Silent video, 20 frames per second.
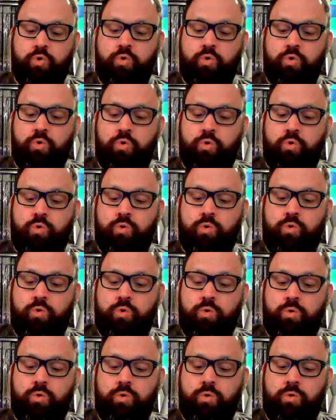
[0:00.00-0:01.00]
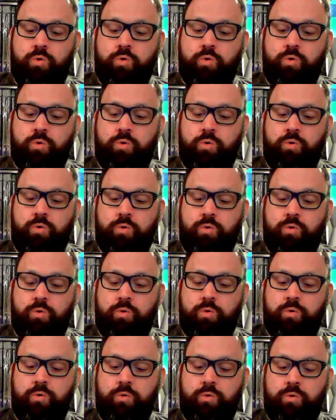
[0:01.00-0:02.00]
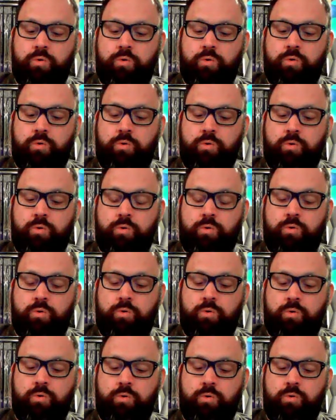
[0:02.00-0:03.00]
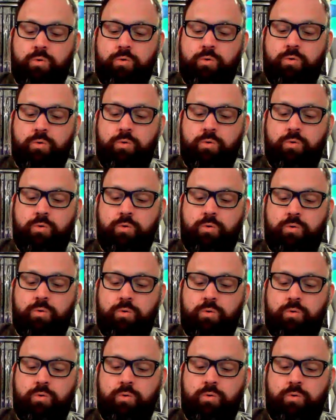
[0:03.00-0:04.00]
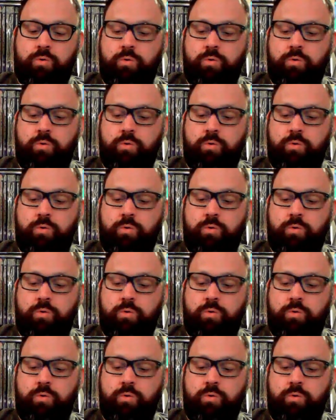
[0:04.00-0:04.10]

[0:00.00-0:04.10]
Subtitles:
Nobody speaks.